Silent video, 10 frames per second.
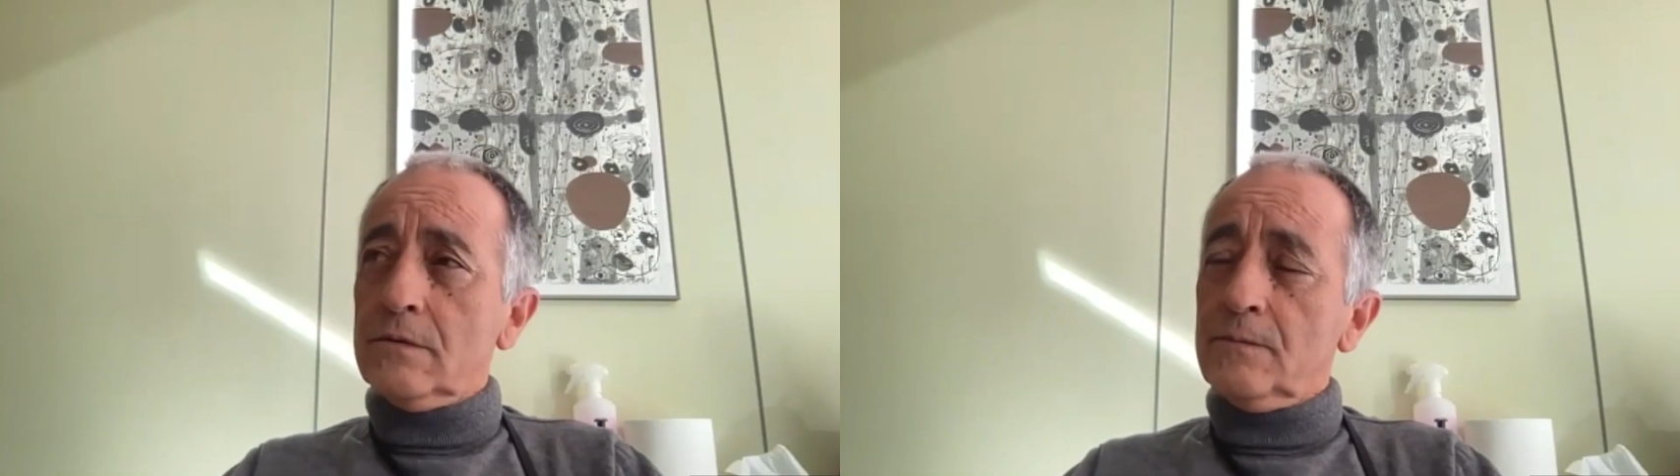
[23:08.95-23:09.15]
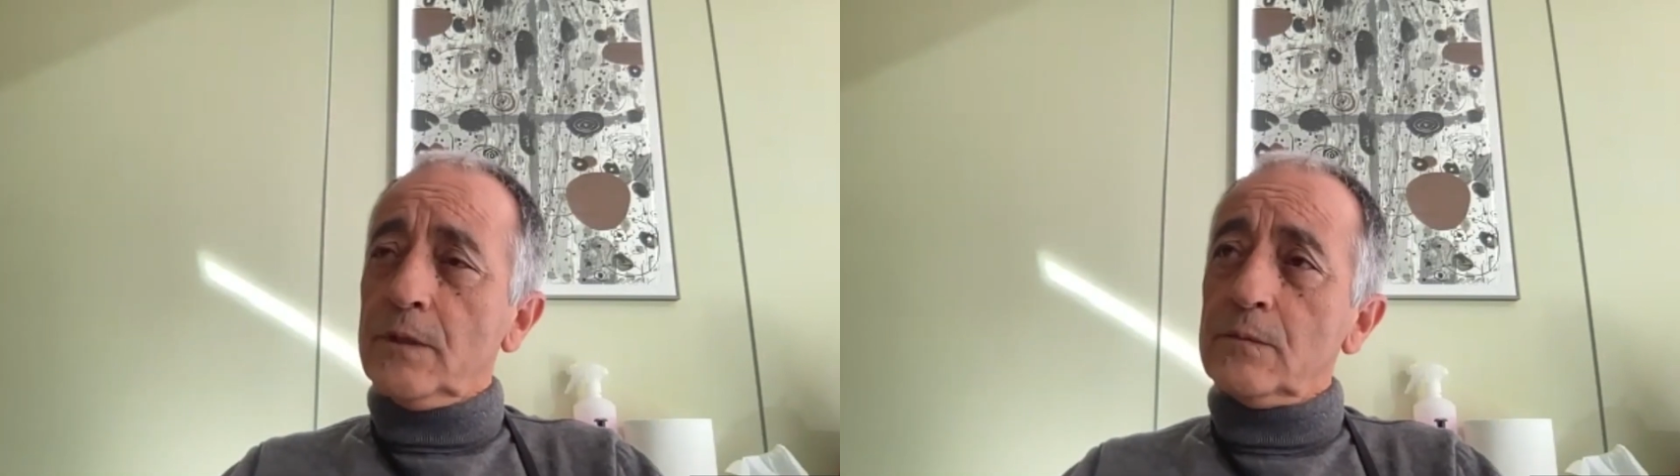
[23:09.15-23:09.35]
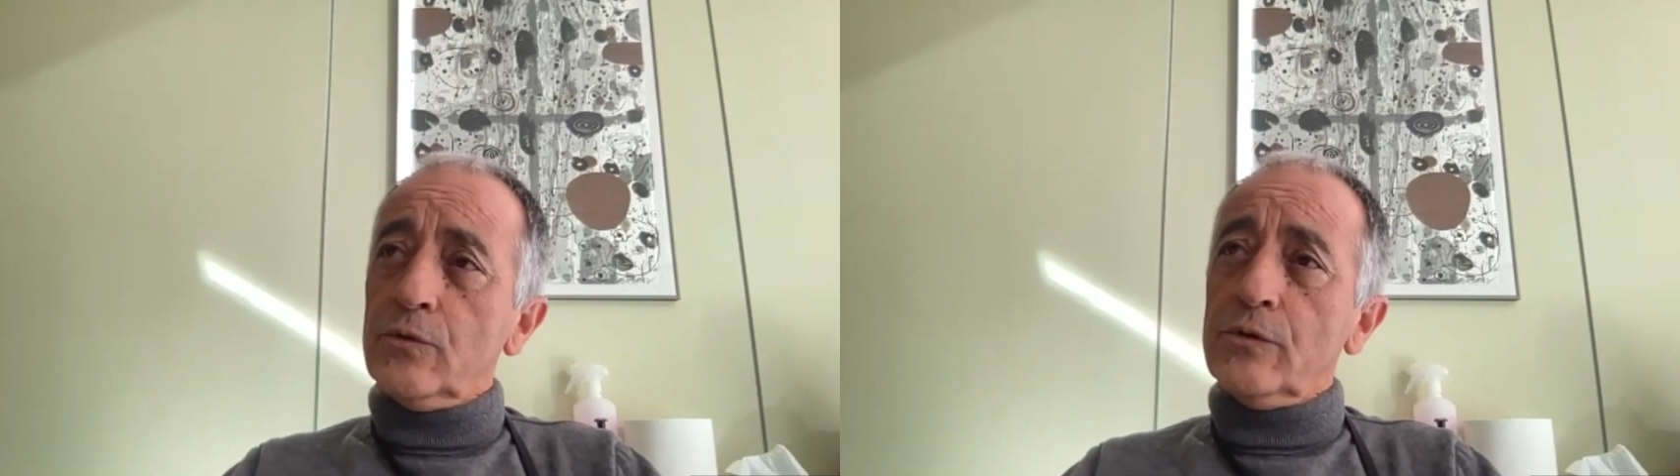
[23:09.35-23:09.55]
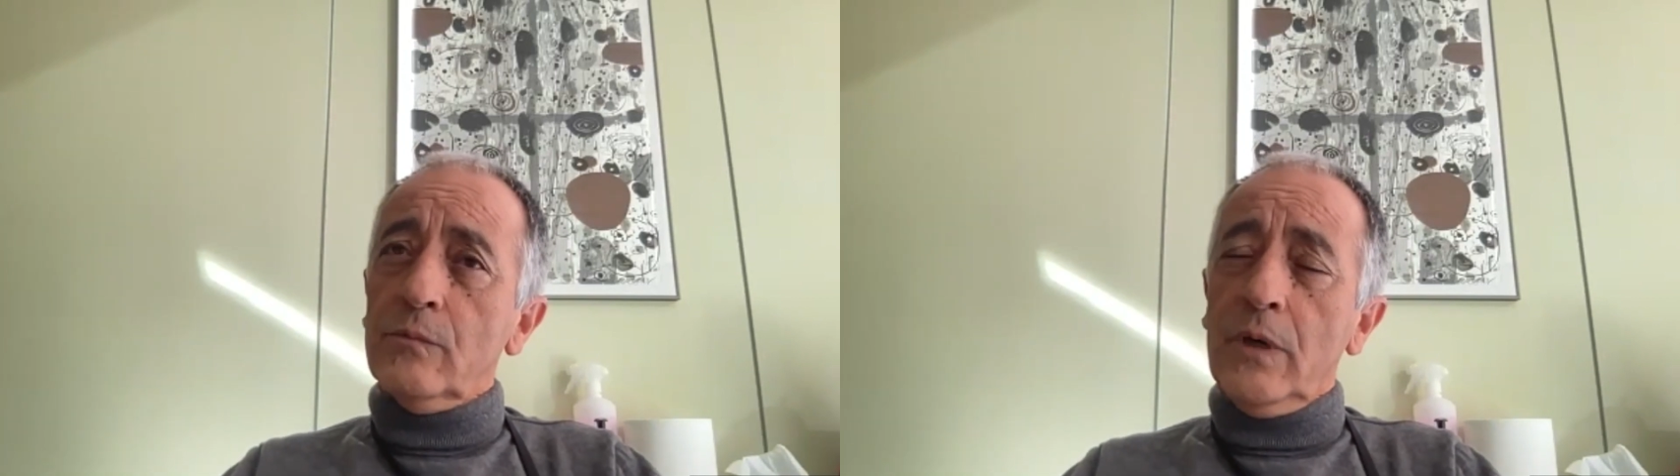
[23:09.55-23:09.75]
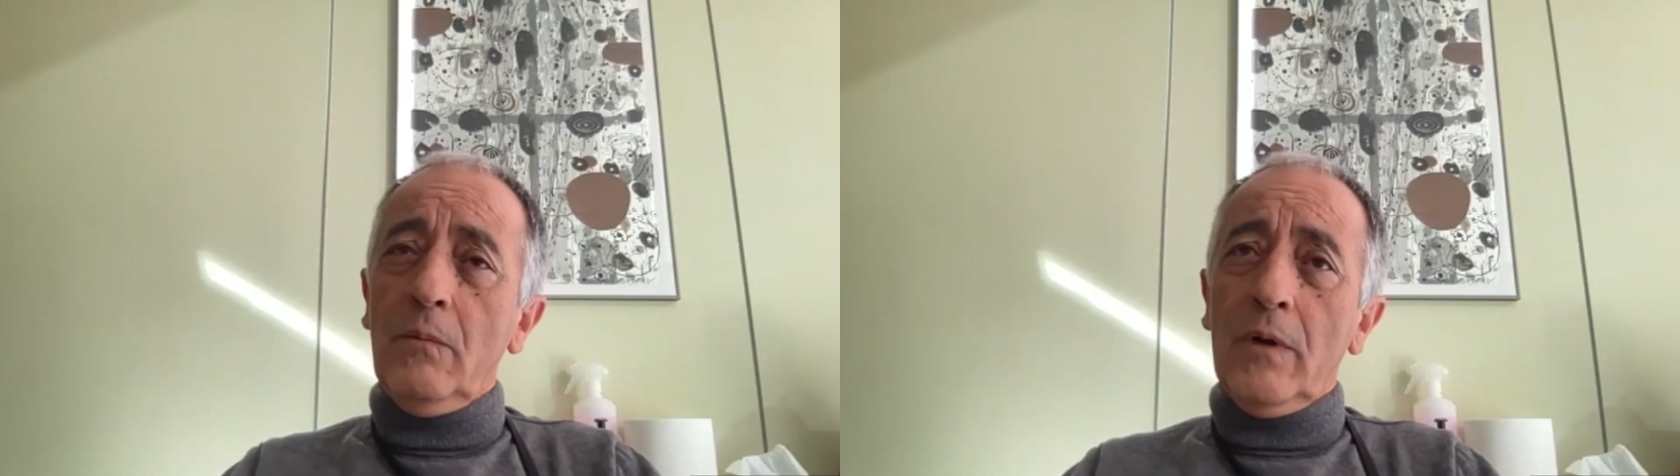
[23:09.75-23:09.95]
of Plasmodium
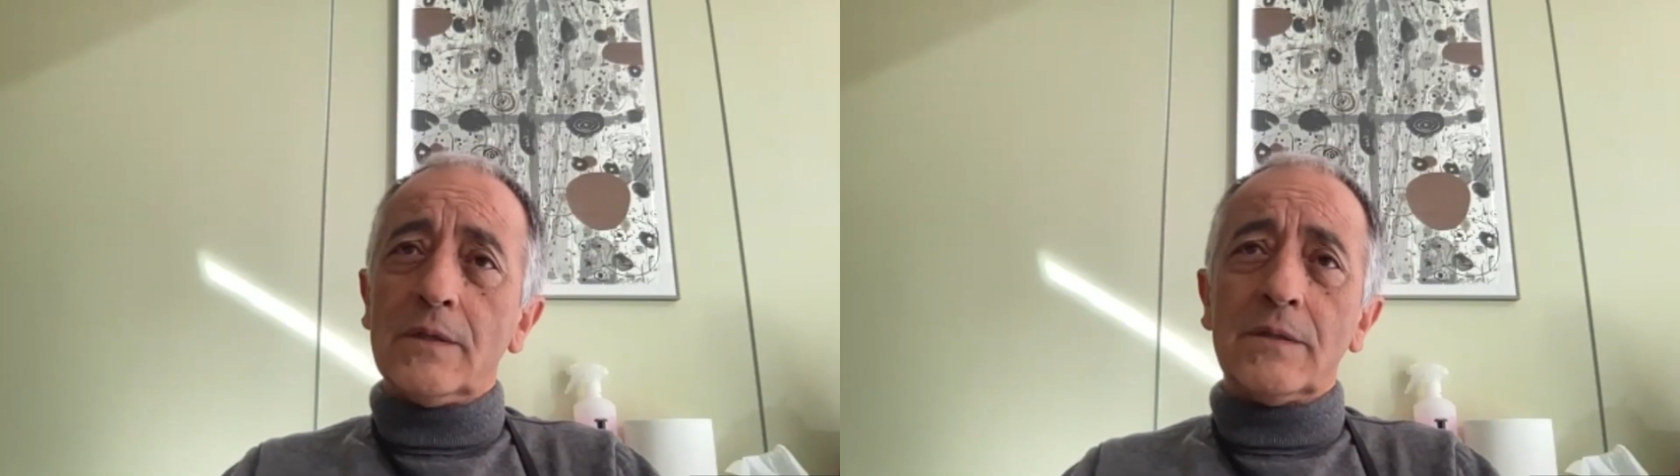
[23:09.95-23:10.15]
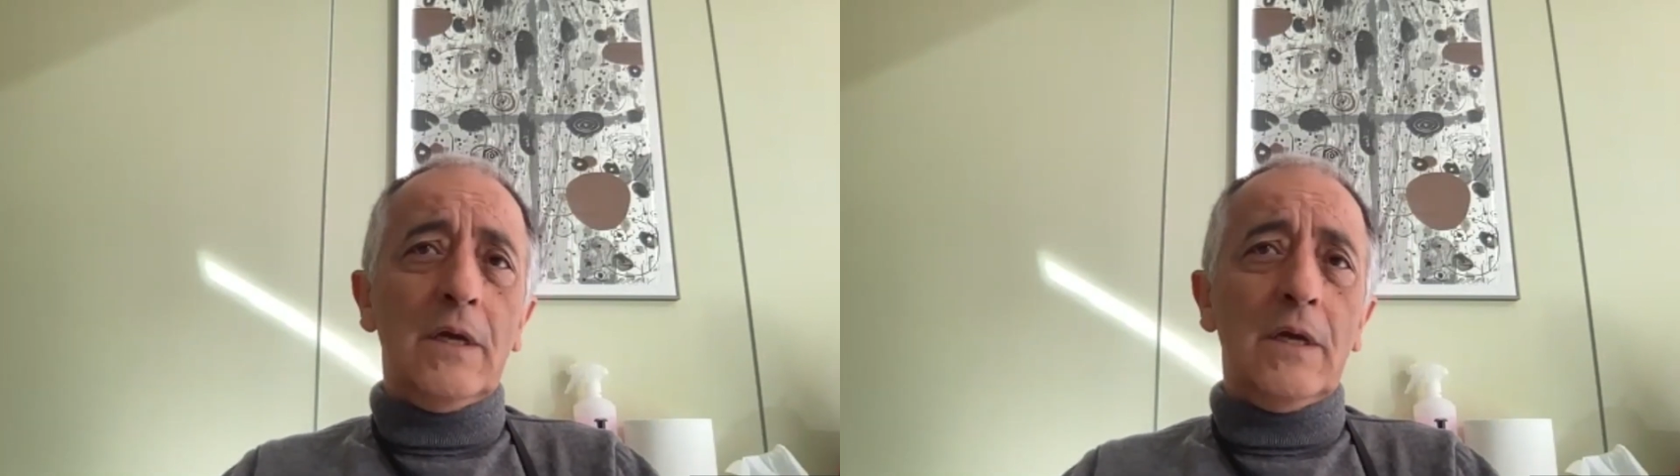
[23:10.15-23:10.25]
vivax.